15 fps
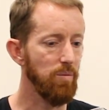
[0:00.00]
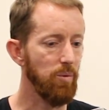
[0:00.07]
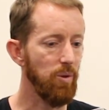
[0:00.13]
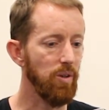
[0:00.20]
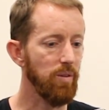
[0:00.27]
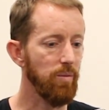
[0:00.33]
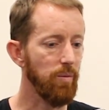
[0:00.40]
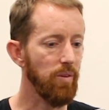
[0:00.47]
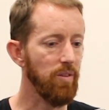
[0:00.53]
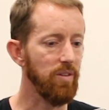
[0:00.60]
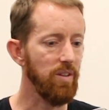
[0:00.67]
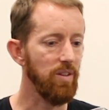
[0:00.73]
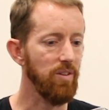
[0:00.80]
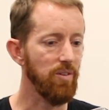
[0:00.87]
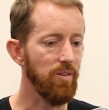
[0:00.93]
working with
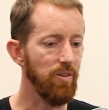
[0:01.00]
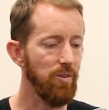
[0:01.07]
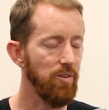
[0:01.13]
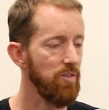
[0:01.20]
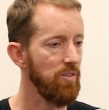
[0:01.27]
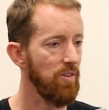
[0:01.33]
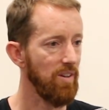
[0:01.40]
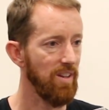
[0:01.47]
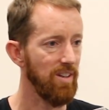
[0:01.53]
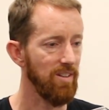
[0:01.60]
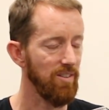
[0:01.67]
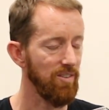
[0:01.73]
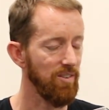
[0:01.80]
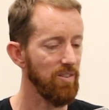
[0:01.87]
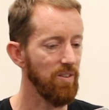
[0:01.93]
Linda, and who's no doubt
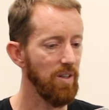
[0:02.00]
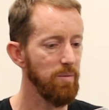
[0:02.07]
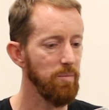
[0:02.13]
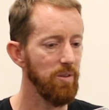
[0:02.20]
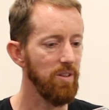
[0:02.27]
on your team.